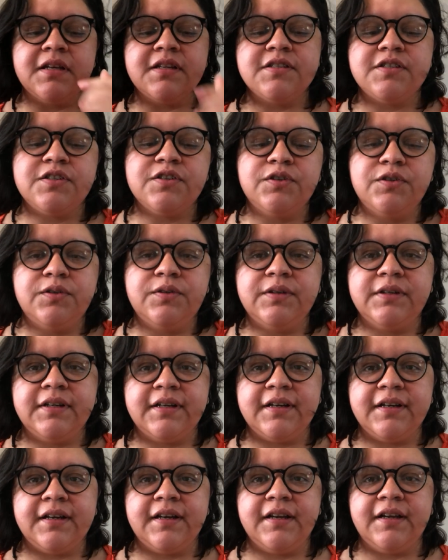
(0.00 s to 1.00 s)
So,
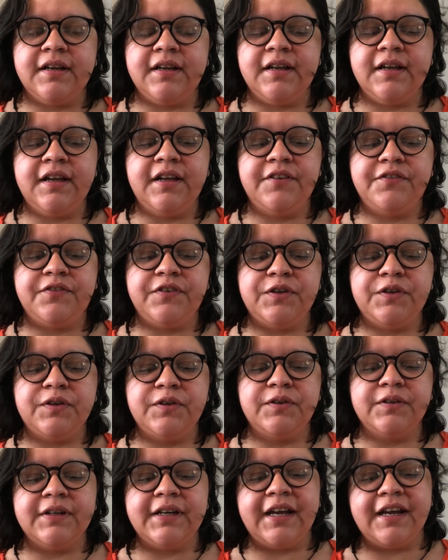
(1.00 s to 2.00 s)
if you
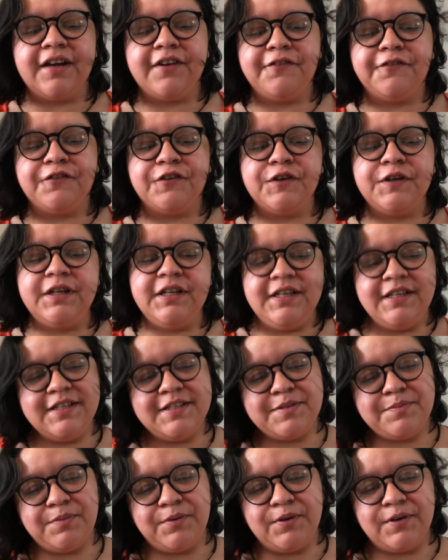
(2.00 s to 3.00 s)
don't care for
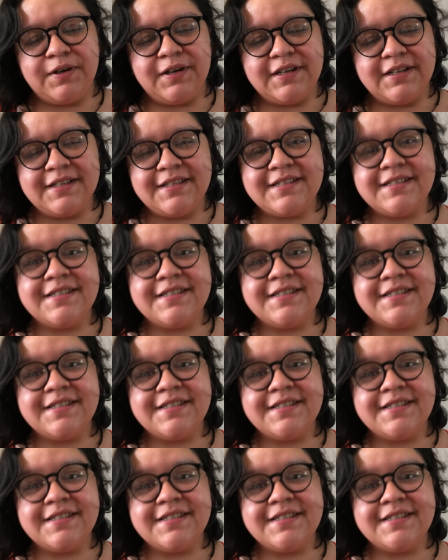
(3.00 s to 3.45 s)
esports,